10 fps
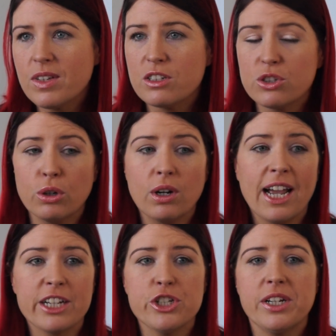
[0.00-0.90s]
So
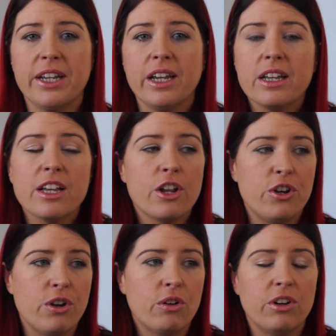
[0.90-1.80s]
actually
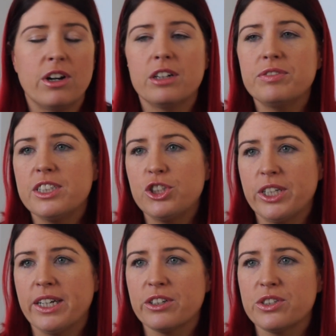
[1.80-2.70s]
none of his
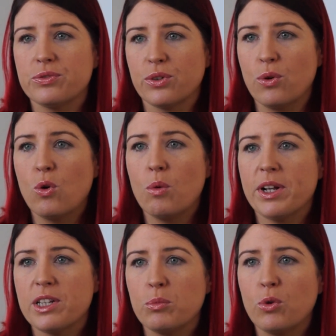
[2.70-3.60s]
chairs for home
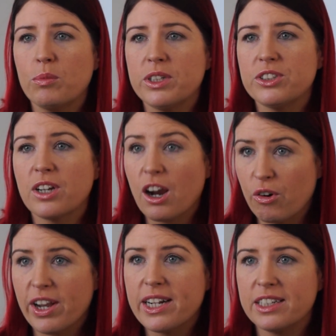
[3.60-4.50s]
at the moment are
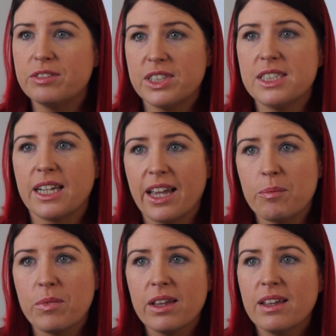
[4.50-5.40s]
correctly fitting him.